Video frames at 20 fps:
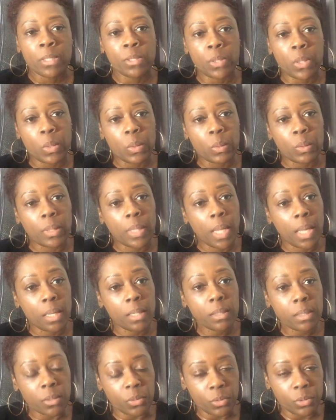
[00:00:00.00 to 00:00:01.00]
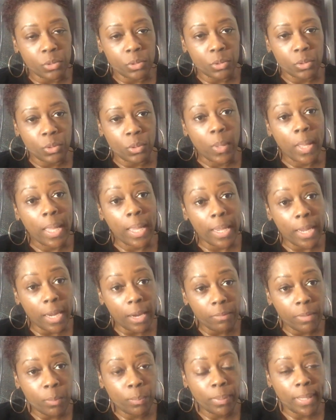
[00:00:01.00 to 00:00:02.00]
So non-surgical hair
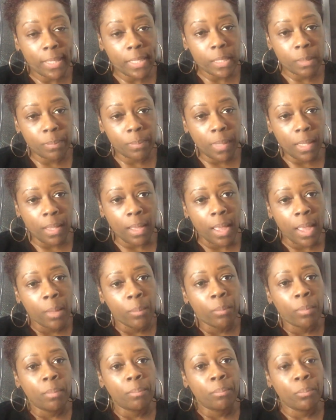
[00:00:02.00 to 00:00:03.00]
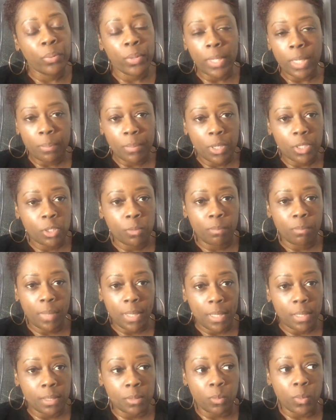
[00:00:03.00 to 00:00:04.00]
replacement pretty much
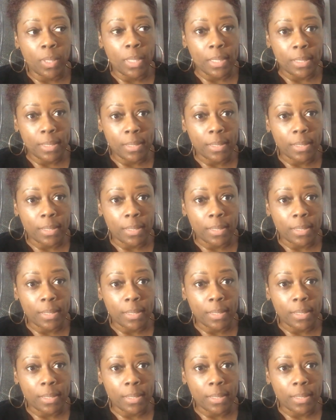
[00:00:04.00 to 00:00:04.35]
means what it